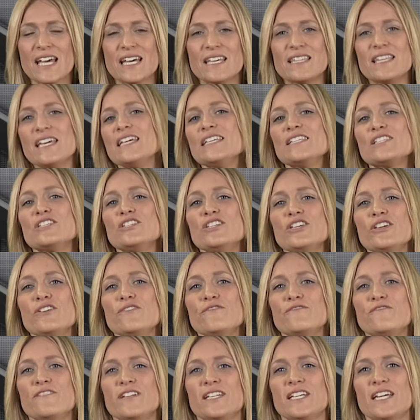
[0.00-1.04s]
These
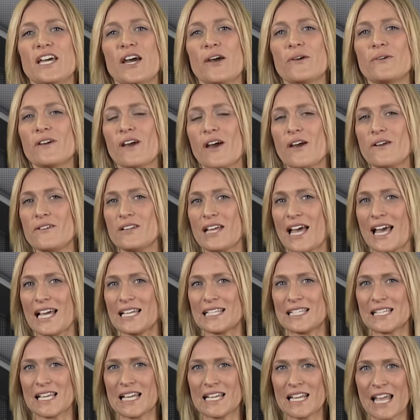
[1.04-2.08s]
new video
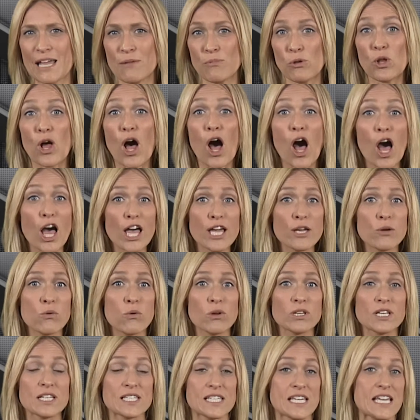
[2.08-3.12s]
codecs enable high
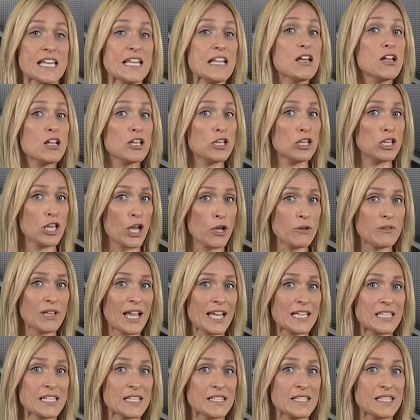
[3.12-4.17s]
quality, low
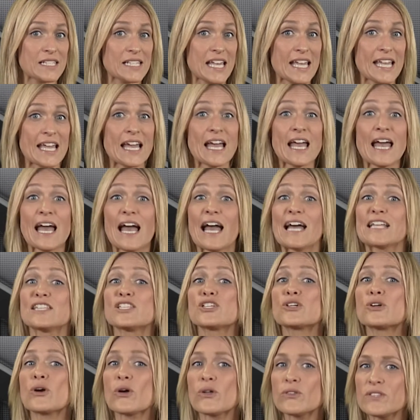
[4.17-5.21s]
latency,
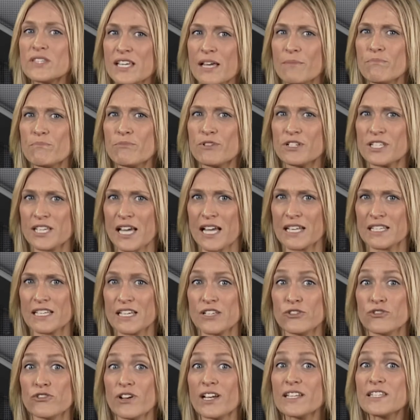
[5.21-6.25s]
and
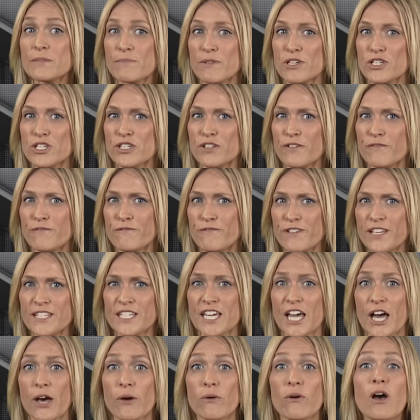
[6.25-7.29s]
content-protected transmission of
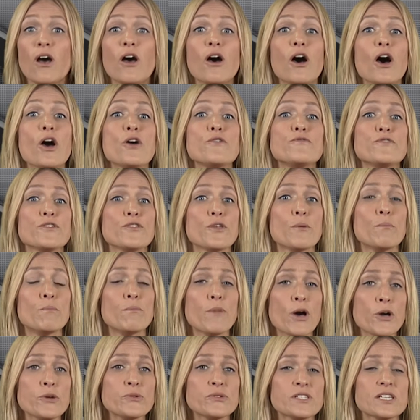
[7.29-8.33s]
video over the
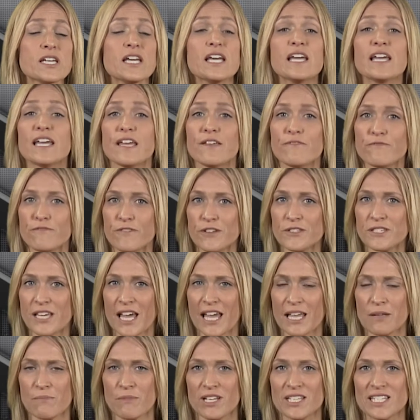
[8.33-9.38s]
MOST,
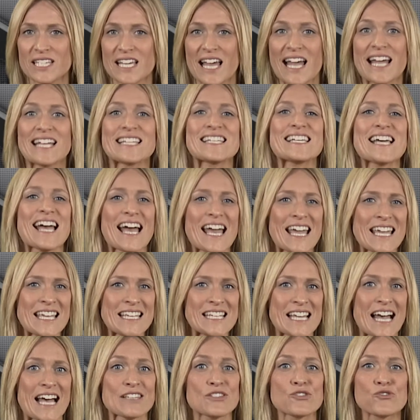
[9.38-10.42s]
infotainment, and
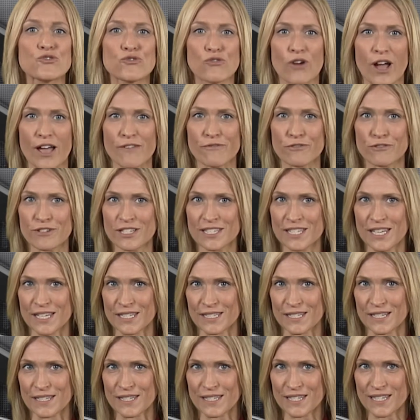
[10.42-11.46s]
ADAS driver
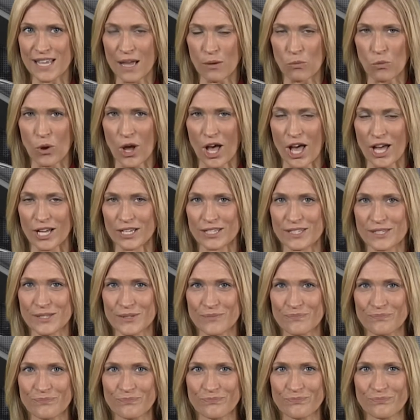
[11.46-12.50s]
assistance
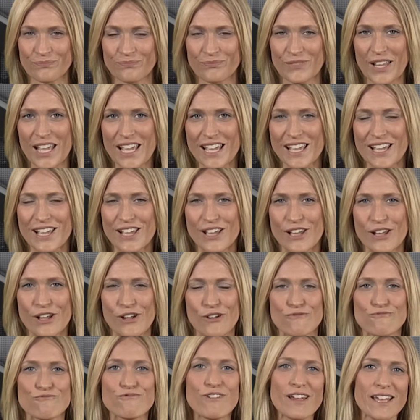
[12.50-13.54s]
networks.
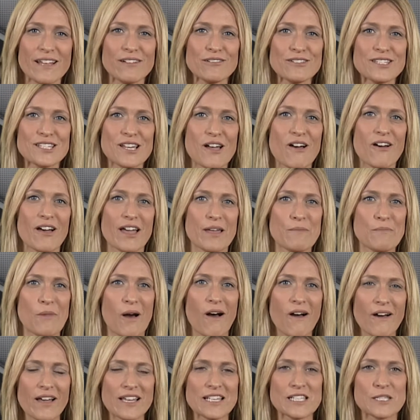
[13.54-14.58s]
Real-time
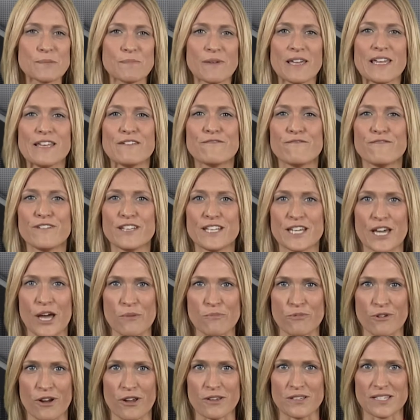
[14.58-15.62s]
high-speed video
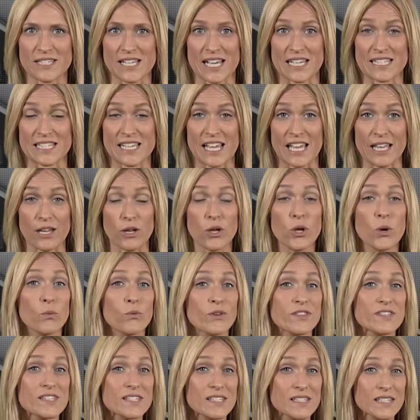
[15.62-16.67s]
processing
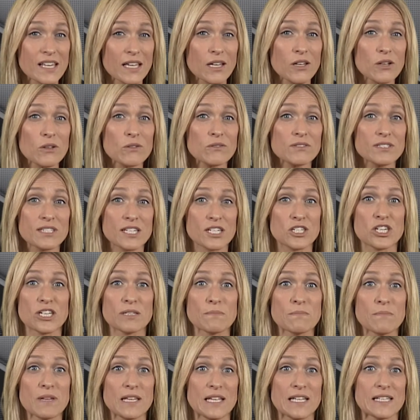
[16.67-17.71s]
with
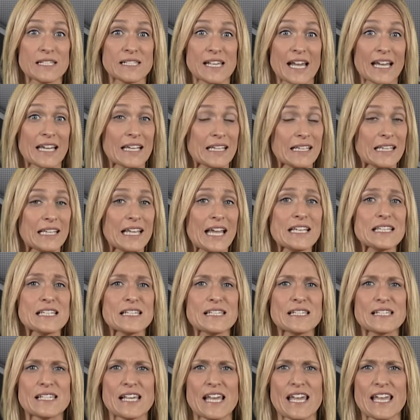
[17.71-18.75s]
single-digit millisecond
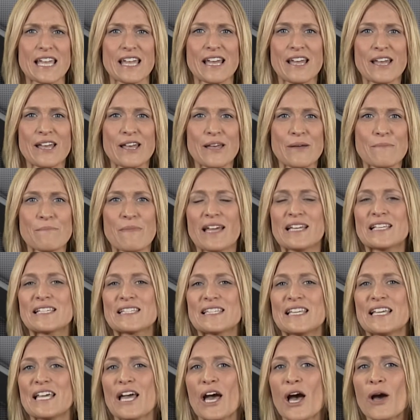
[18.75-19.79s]
latency makes
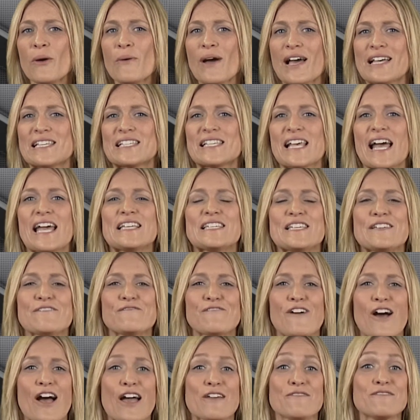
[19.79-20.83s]
the OS
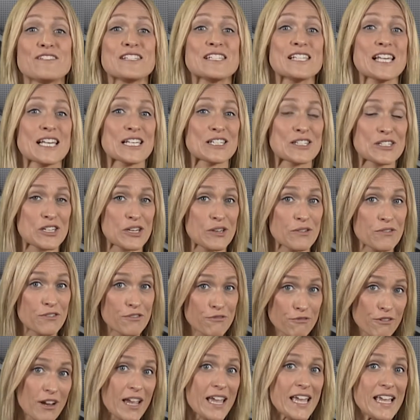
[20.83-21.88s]

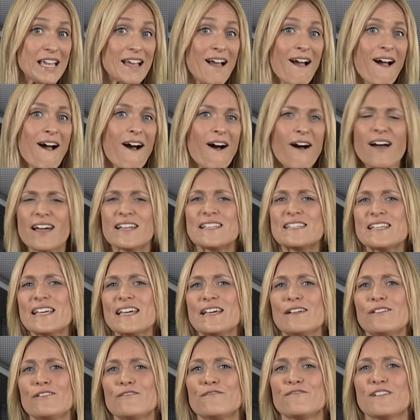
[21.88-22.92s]
85623
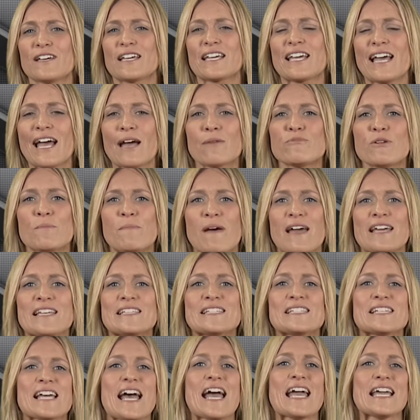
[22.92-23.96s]
ideal for
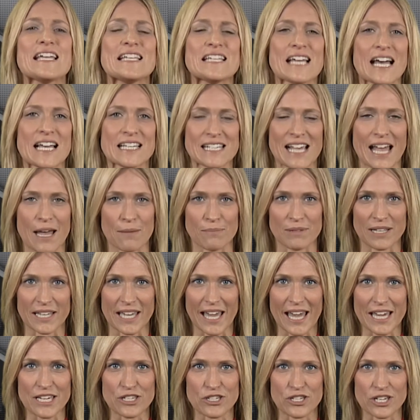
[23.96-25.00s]
camera-based ADAS
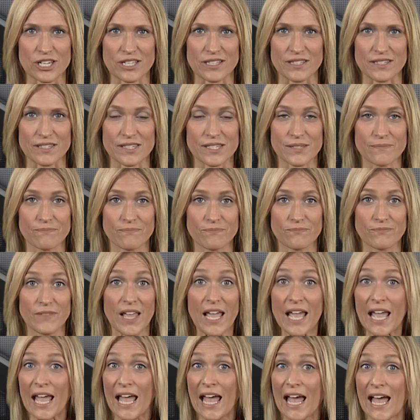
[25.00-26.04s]
applications.
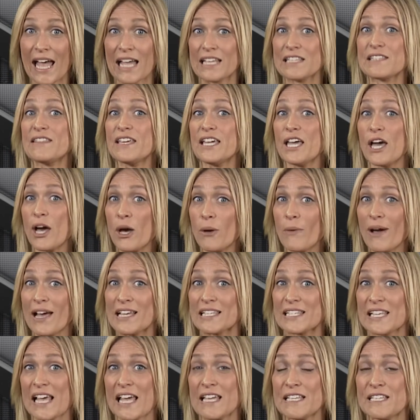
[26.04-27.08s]
And the
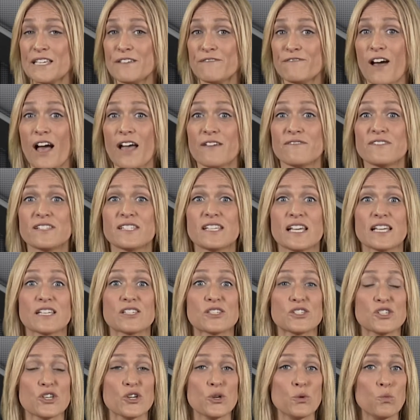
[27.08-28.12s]
OS
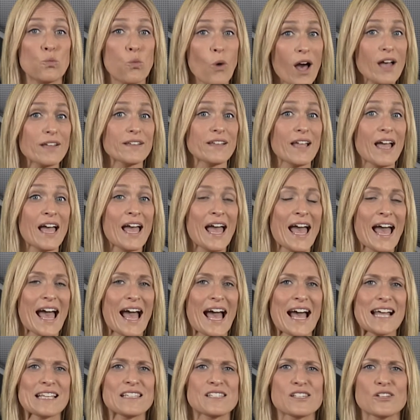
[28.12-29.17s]
85621
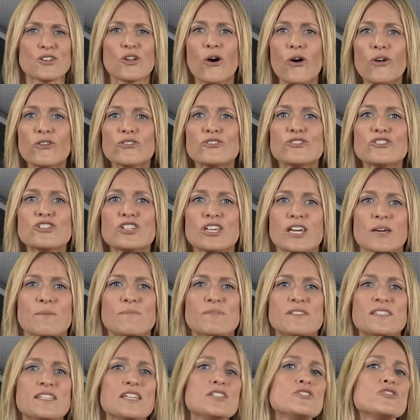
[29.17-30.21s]
adds an
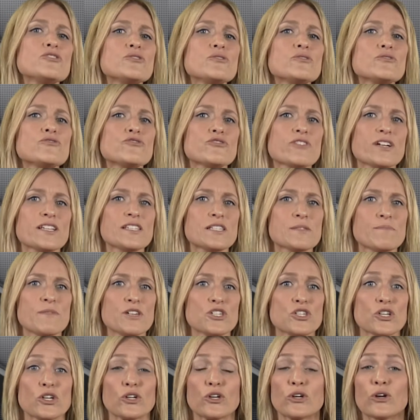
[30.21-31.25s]
on-chip digital
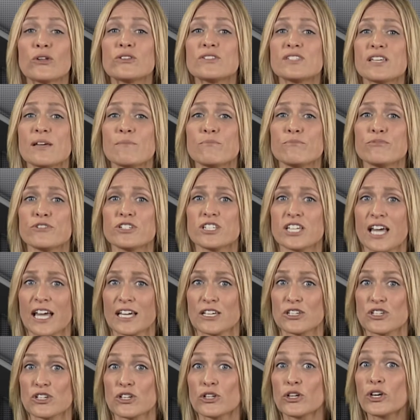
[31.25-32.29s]
transmission content
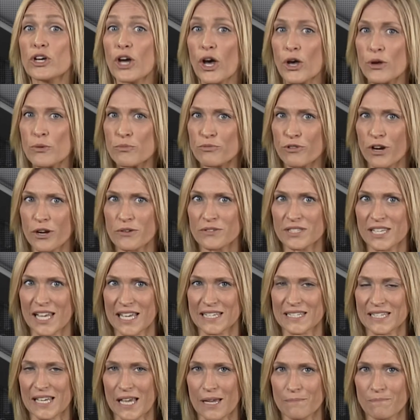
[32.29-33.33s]
protection
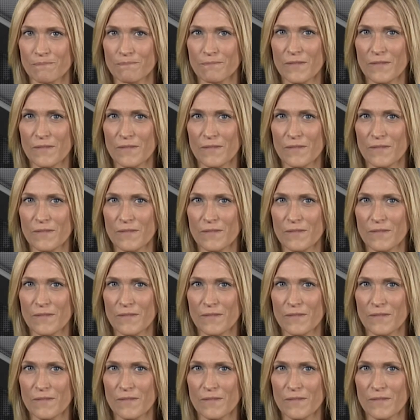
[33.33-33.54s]
coprocessor.